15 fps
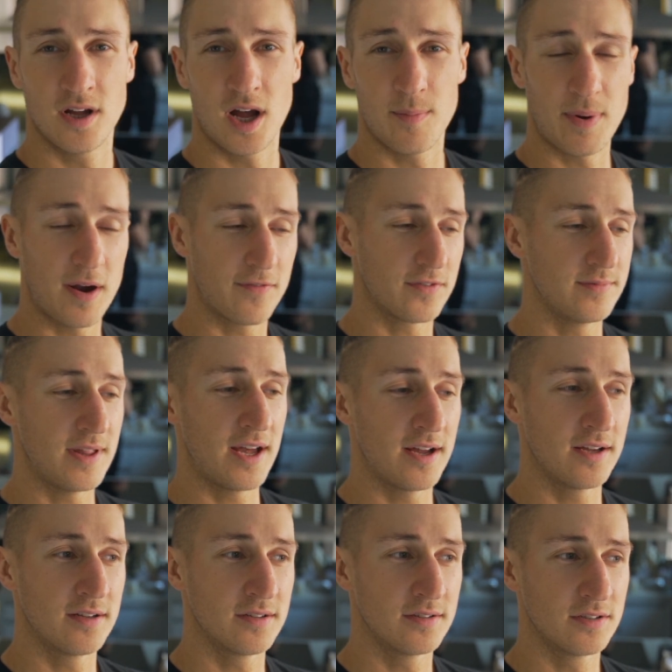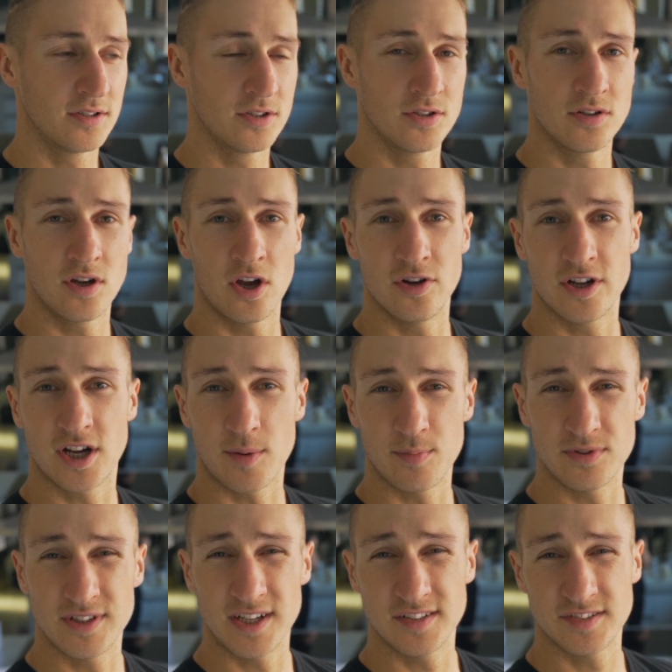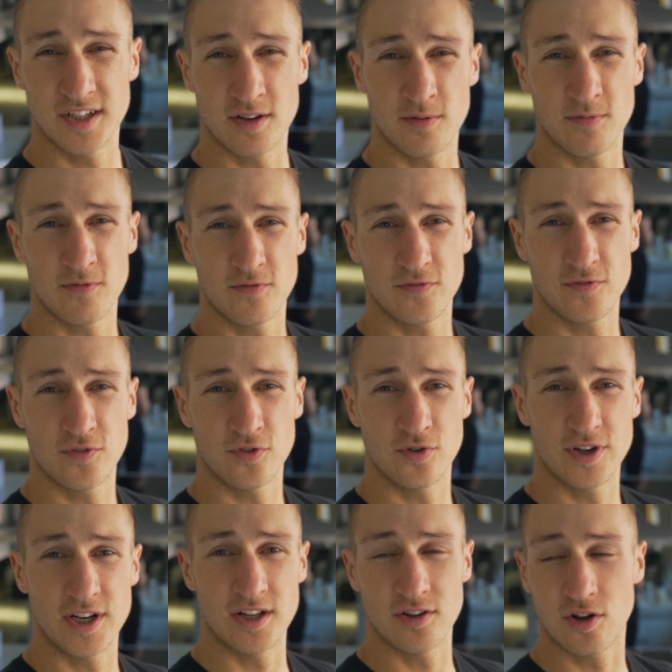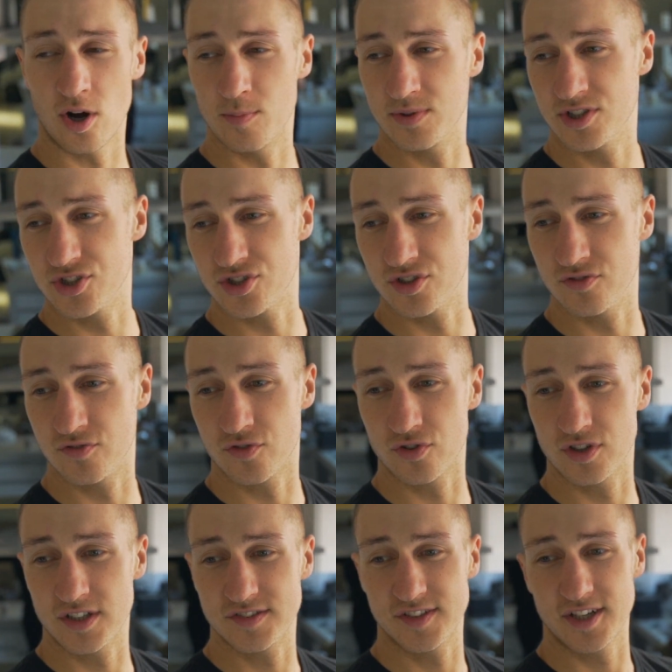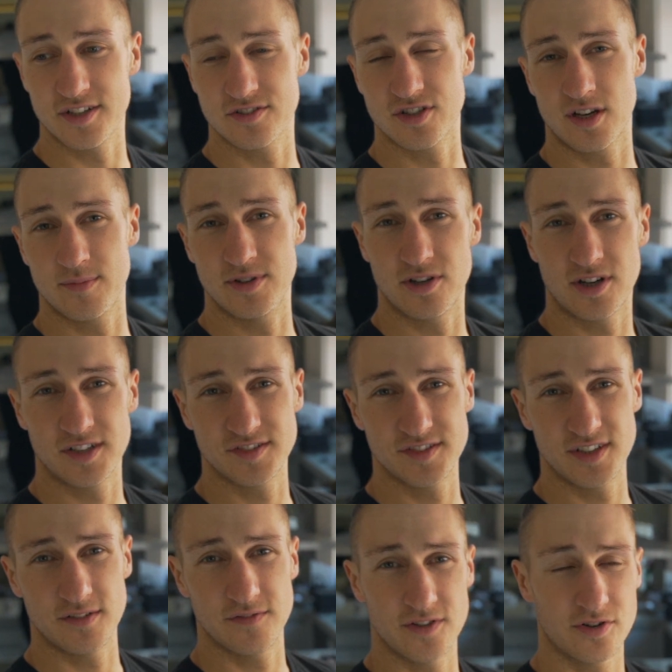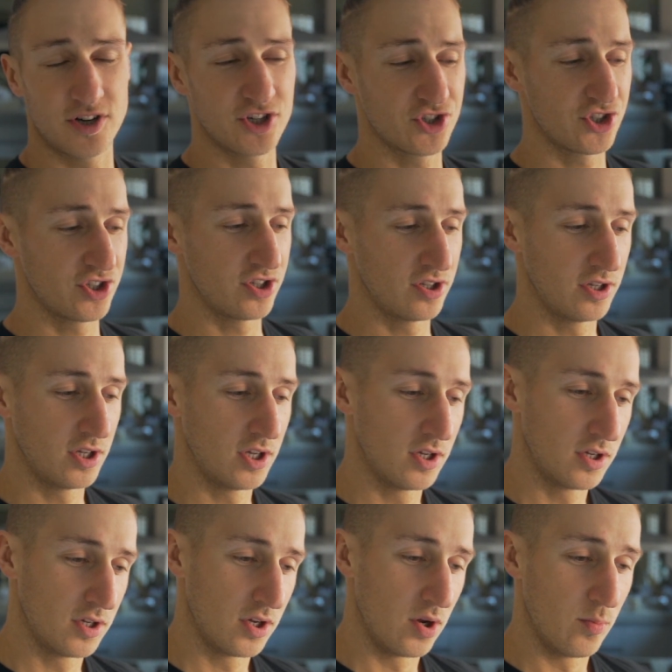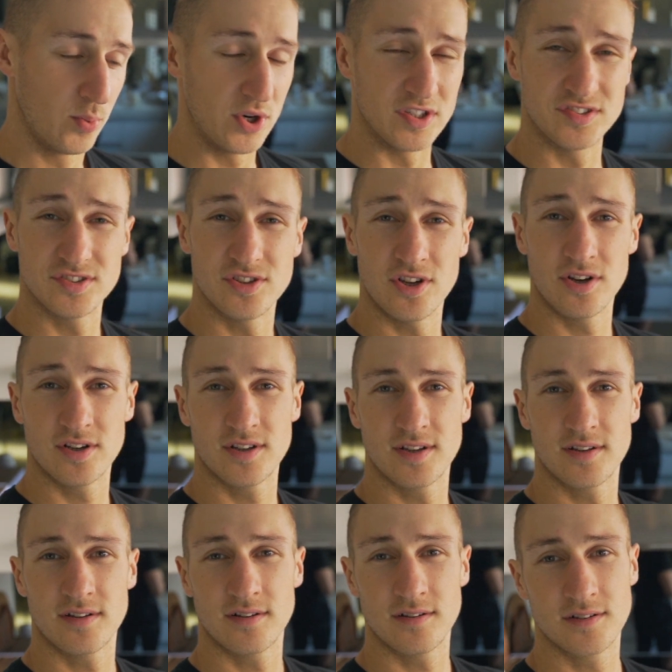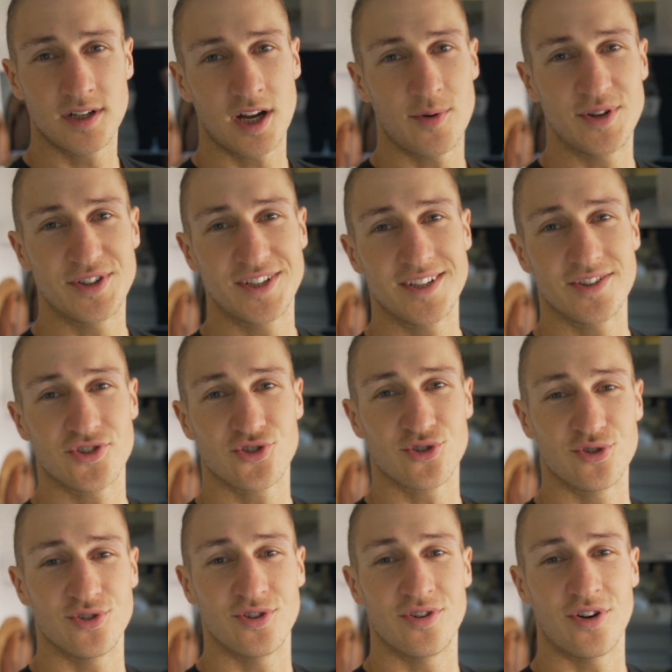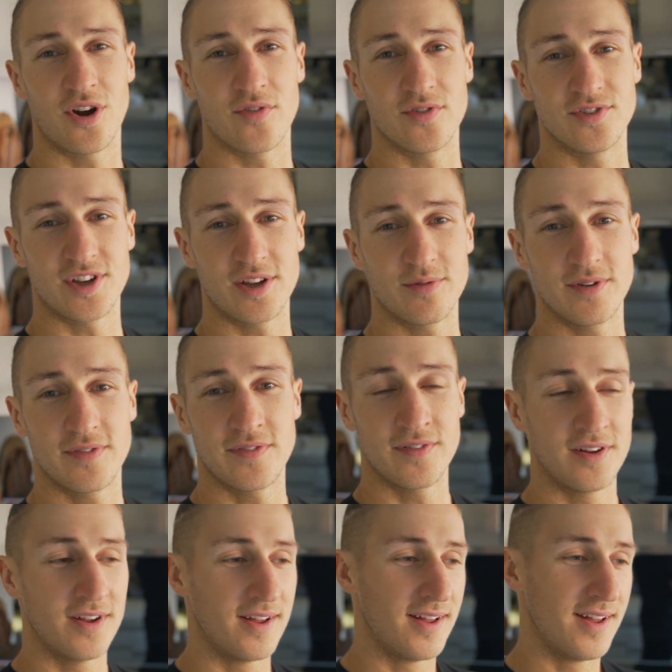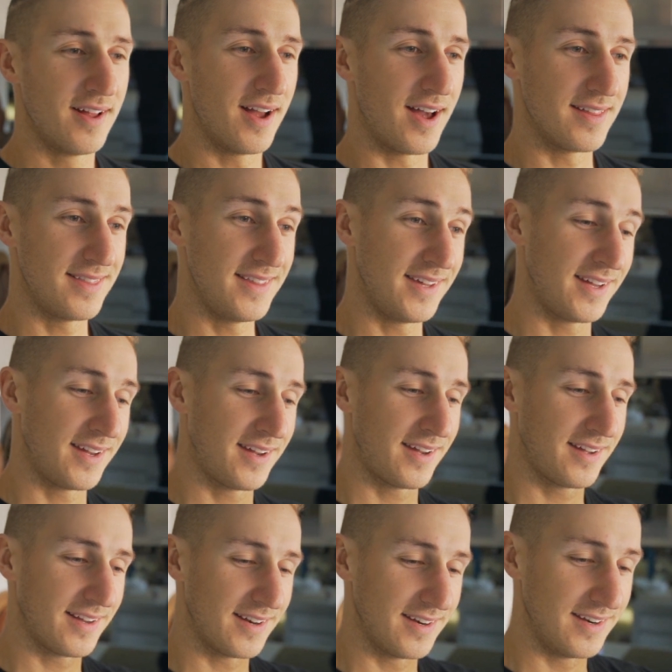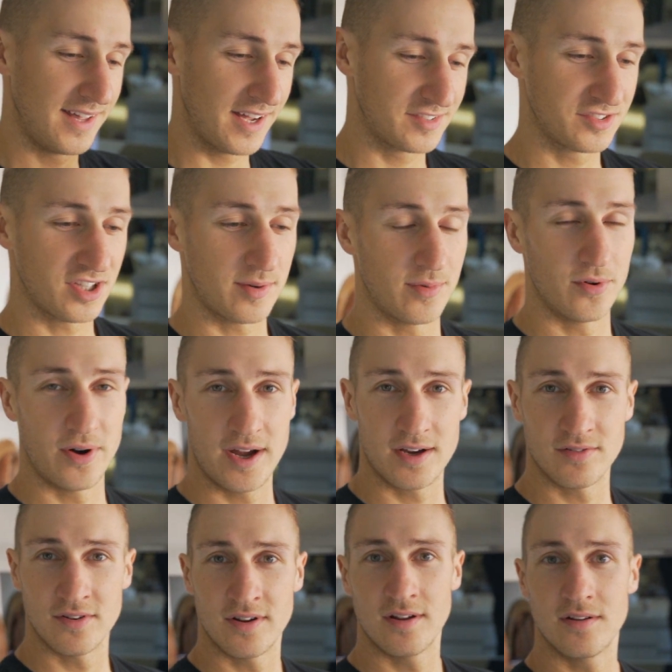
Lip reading: Apart from that, only a couple of days out for hitting the competition for a second time in the ICN Federation. Pretty stoked, can't wait to get this show over and done with. I think next time around,